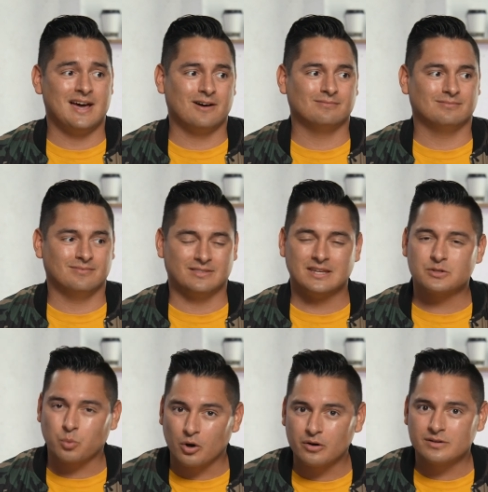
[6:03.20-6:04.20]
Now,
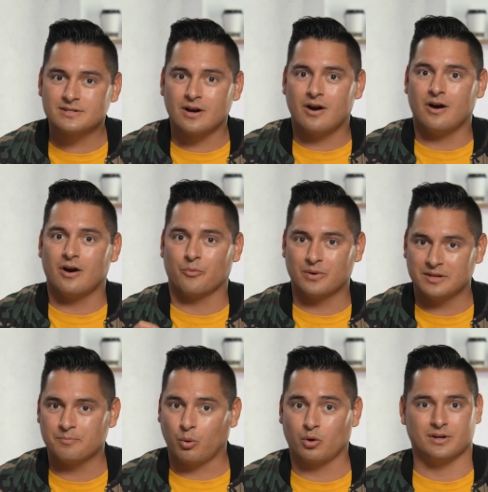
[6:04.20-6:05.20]
these words are
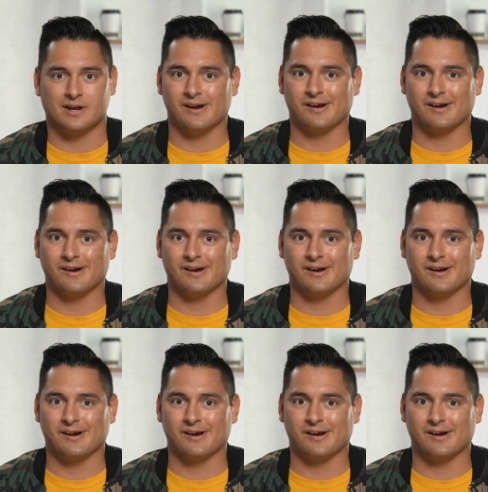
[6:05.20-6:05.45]
really important